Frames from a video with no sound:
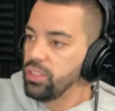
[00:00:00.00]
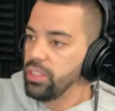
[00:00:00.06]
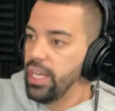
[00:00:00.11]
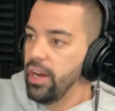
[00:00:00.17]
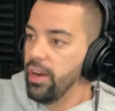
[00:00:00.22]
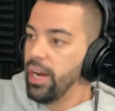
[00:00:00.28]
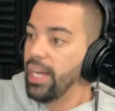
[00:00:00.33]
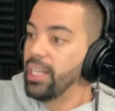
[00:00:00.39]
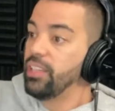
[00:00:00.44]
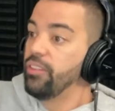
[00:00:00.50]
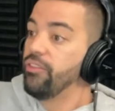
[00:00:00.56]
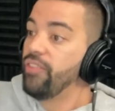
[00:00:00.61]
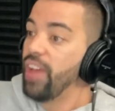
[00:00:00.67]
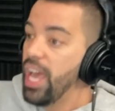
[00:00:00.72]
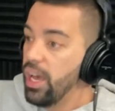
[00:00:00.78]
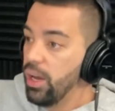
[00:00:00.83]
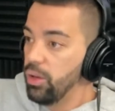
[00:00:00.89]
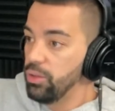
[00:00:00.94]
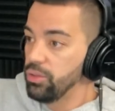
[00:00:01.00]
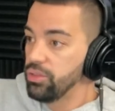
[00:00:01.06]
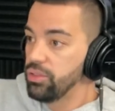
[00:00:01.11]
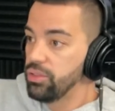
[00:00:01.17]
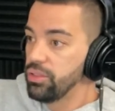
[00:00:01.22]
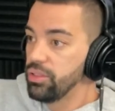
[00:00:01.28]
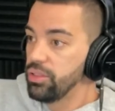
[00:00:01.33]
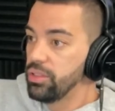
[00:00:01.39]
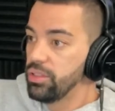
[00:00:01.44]
there and he fails,
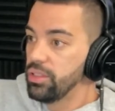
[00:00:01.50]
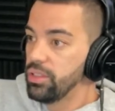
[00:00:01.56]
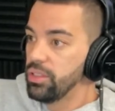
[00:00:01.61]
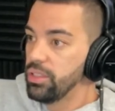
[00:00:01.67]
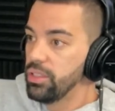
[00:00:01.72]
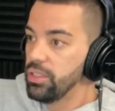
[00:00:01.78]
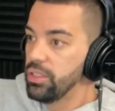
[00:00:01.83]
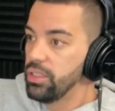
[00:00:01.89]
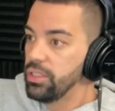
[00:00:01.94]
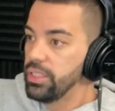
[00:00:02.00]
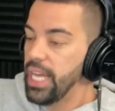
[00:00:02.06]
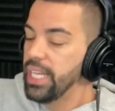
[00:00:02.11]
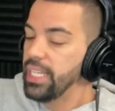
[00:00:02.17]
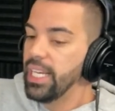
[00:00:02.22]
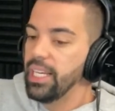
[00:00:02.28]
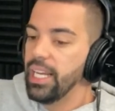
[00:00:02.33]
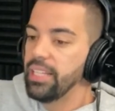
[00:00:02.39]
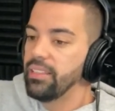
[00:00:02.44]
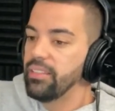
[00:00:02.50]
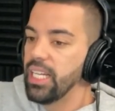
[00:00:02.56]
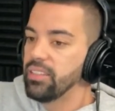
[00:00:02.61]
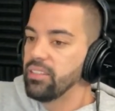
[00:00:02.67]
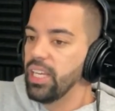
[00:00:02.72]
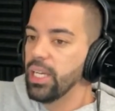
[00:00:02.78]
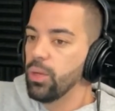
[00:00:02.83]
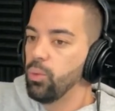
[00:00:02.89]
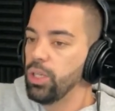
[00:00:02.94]
then it's
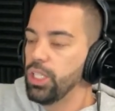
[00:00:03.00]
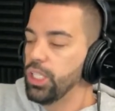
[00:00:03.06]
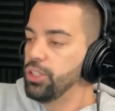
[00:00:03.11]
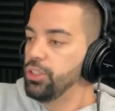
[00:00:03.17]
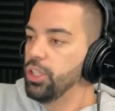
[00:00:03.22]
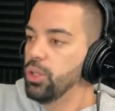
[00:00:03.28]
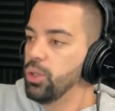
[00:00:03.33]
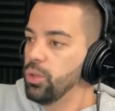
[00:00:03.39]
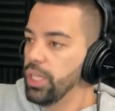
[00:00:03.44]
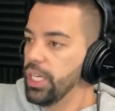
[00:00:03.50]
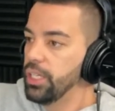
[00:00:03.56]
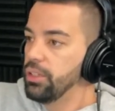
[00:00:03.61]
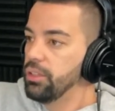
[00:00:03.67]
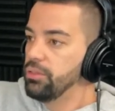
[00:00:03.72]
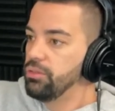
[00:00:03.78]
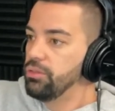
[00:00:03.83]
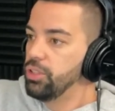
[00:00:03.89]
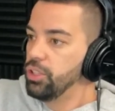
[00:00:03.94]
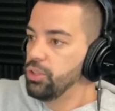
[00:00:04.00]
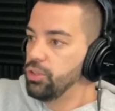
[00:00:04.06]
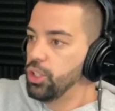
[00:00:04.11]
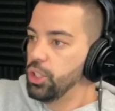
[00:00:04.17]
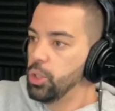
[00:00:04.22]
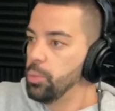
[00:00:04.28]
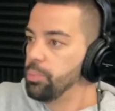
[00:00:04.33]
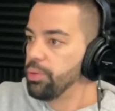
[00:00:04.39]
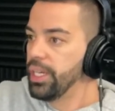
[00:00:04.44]
like, what do you do? Do
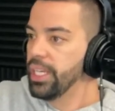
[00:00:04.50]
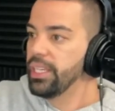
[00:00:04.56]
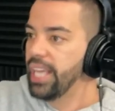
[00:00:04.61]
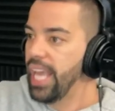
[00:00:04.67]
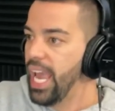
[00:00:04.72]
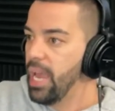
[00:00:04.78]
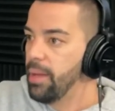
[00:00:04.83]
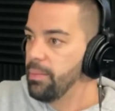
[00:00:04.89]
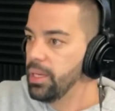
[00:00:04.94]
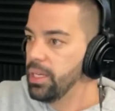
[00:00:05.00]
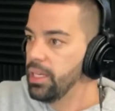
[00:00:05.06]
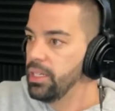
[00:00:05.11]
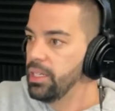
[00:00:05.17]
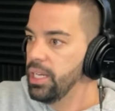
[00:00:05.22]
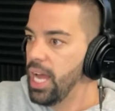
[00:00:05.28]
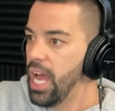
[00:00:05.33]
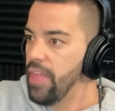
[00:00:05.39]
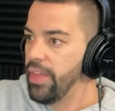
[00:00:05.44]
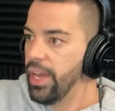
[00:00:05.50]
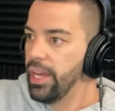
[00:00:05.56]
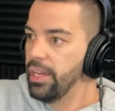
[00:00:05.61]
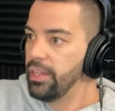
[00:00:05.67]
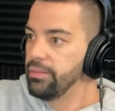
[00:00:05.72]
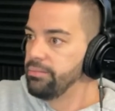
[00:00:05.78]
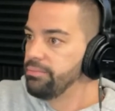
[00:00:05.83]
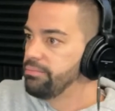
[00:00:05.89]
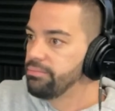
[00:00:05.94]
you bring Cam in and
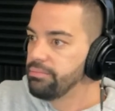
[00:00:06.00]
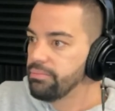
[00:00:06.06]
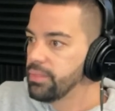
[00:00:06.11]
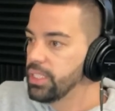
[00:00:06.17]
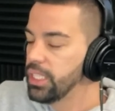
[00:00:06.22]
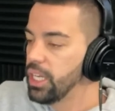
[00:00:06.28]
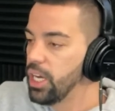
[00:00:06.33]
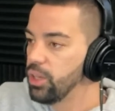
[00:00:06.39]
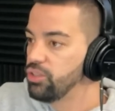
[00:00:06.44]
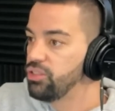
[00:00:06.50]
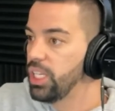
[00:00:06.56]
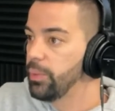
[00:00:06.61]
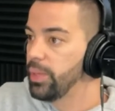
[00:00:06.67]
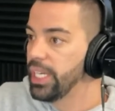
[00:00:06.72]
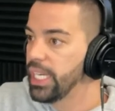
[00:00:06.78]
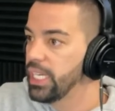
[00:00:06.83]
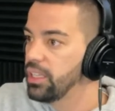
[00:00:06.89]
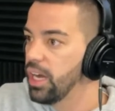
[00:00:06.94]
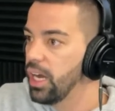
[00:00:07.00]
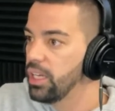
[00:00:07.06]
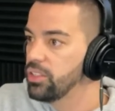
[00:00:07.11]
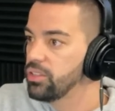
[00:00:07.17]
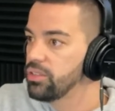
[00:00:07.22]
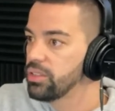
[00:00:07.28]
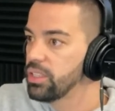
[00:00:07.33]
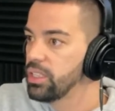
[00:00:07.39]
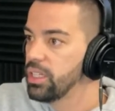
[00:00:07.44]
then, see what he
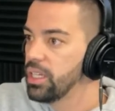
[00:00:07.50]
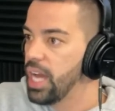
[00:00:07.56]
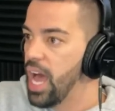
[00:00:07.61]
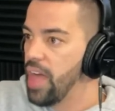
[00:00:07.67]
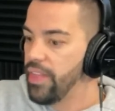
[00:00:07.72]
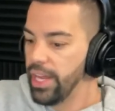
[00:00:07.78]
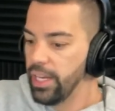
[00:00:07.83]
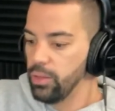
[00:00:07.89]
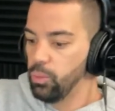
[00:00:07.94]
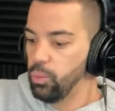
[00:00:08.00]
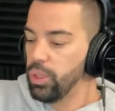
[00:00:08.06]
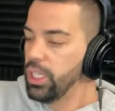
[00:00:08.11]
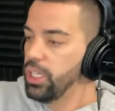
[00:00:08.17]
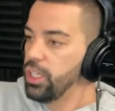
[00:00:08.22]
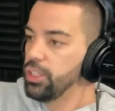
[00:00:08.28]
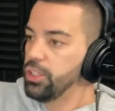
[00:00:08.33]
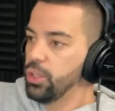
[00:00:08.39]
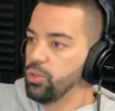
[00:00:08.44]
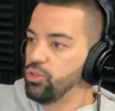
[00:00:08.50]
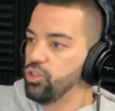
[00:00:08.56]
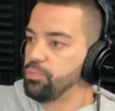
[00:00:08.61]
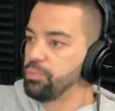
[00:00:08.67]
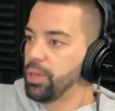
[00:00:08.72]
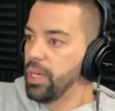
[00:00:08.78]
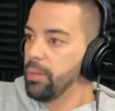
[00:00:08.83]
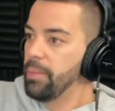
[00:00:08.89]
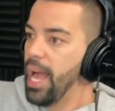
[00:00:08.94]
does? And then what are you going to do? Just
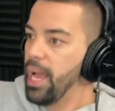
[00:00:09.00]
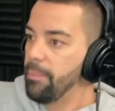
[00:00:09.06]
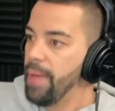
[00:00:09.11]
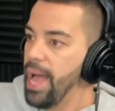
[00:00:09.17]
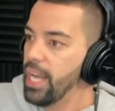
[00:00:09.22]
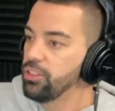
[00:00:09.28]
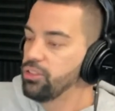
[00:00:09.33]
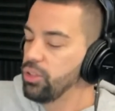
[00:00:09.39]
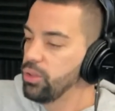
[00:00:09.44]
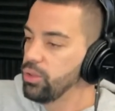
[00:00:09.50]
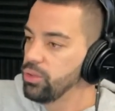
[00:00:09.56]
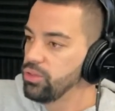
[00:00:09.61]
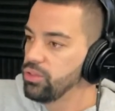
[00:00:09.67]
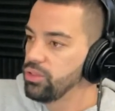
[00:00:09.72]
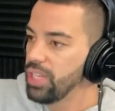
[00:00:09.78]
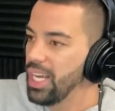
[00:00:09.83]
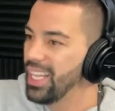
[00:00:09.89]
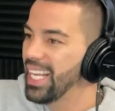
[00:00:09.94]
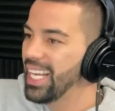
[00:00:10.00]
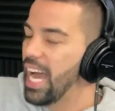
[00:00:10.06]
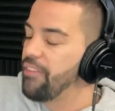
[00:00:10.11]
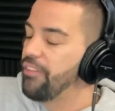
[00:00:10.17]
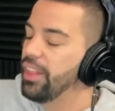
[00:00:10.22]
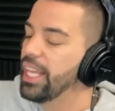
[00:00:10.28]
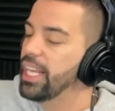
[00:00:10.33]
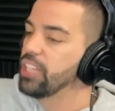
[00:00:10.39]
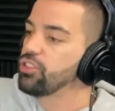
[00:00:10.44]
bring back Mack Jones? I feel
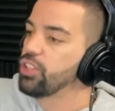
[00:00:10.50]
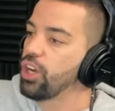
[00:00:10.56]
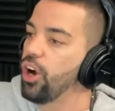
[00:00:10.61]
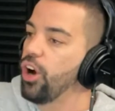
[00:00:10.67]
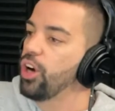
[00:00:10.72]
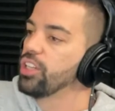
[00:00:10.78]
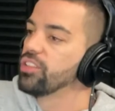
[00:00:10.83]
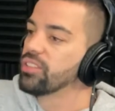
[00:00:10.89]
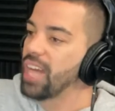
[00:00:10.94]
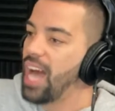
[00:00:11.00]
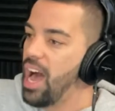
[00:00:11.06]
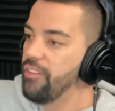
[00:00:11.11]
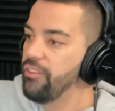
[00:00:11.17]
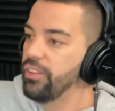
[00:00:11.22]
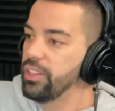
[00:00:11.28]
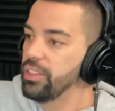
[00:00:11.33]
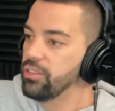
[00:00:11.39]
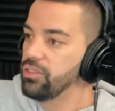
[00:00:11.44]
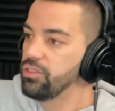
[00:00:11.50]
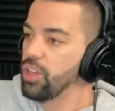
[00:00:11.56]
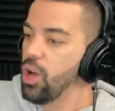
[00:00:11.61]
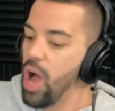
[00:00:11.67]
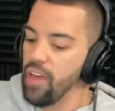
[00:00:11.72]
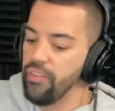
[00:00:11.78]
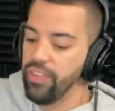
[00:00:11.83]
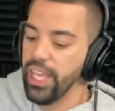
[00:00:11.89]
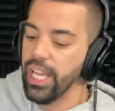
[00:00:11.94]
like it's going to hurt his confidence. So
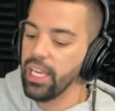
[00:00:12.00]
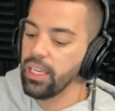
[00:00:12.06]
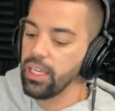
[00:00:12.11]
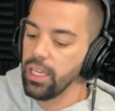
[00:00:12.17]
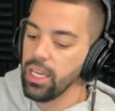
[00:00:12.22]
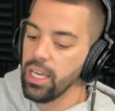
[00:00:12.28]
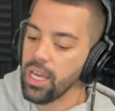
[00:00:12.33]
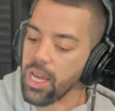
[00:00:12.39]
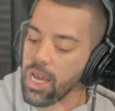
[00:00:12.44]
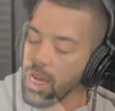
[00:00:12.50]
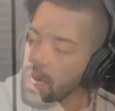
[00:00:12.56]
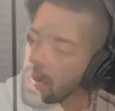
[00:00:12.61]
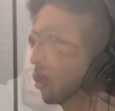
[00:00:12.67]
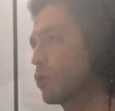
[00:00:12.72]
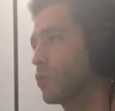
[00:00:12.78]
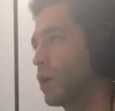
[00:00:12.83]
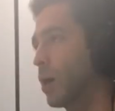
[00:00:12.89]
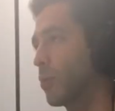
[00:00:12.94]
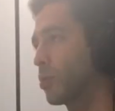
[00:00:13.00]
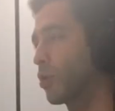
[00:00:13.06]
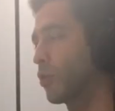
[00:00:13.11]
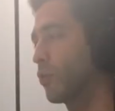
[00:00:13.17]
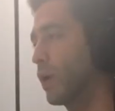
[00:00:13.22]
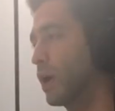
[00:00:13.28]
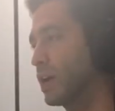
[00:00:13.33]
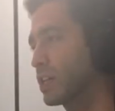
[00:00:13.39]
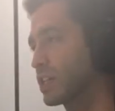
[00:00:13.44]
I think it could go a number of
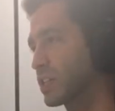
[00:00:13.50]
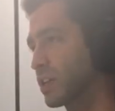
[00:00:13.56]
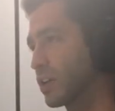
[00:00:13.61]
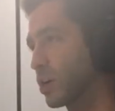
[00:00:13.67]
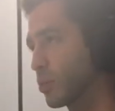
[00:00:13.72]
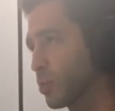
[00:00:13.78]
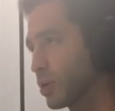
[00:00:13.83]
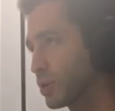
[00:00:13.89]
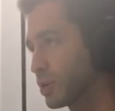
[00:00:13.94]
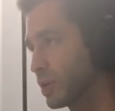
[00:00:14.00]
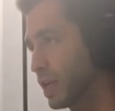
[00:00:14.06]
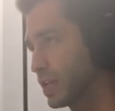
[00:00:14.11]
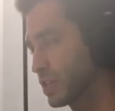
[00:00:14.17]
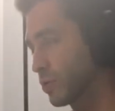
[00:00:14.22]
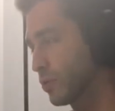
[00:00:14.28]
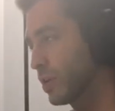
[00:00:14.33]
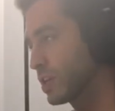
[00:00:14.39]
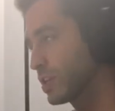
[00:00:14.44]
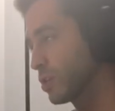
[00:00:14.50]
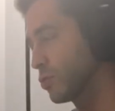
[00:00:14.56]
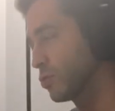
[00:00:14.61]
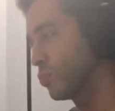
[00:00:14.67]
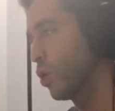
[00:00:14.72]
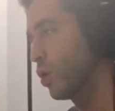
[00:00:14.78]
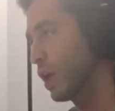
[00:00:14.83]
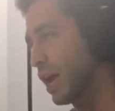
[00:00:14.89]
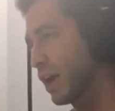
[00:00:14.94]
ways there, but that's the reason you
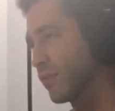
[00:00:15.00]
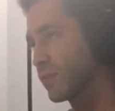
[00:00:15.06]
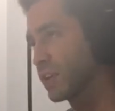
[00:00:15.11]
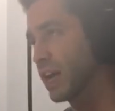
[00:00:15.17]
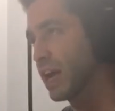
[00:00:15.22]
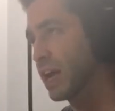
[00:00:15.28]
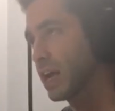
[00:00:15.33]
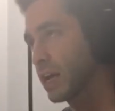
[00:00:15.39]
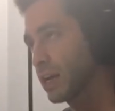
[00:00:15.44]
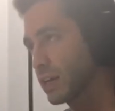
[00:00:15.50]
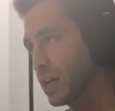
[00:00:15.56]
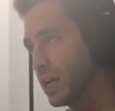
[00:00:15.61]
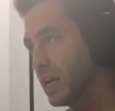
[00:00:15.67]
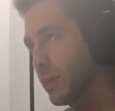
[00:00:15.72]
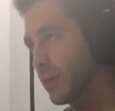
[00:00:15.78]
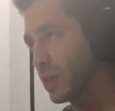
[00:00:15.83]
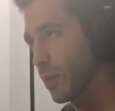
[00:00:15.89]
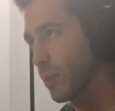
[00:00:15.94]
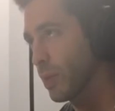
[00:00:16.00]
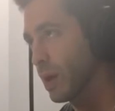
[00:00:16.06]
would have Cam in the